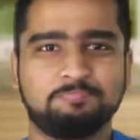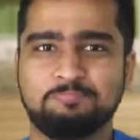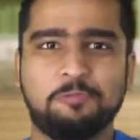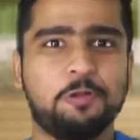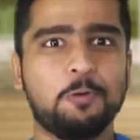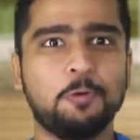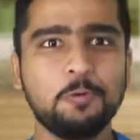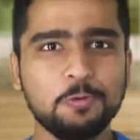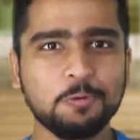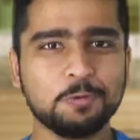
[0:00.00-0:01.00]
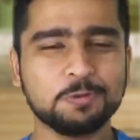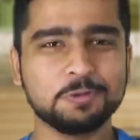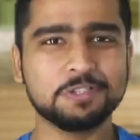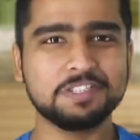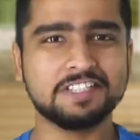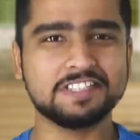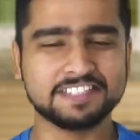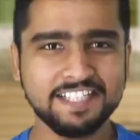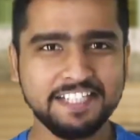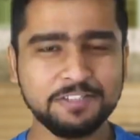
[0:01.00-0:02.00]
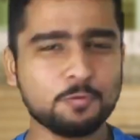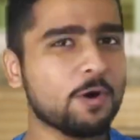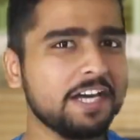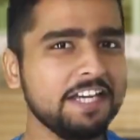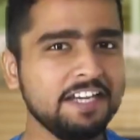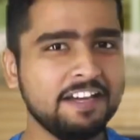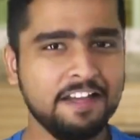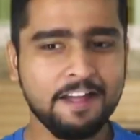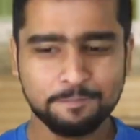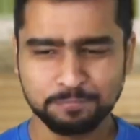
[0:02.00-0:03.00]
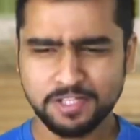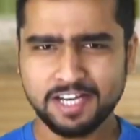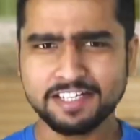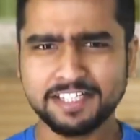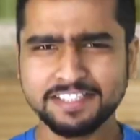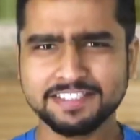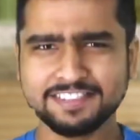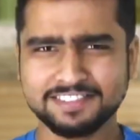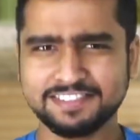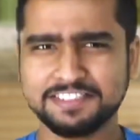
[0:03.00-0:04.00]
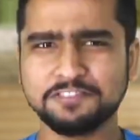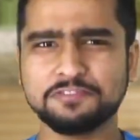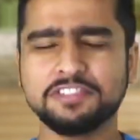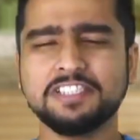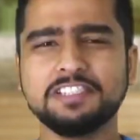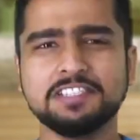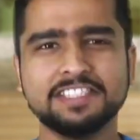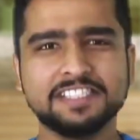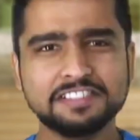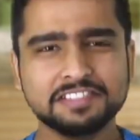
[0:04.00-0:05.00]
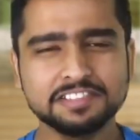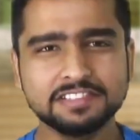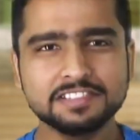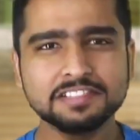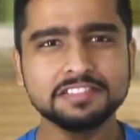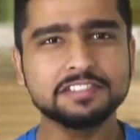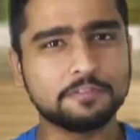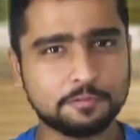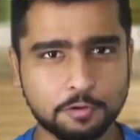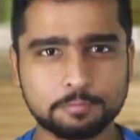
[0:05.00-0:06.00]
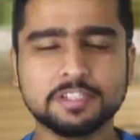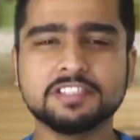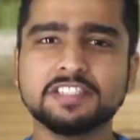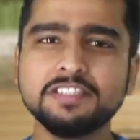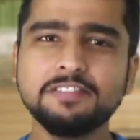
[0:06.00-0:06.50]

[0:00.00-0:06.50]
No, right? Why? They are at different distances from the sun.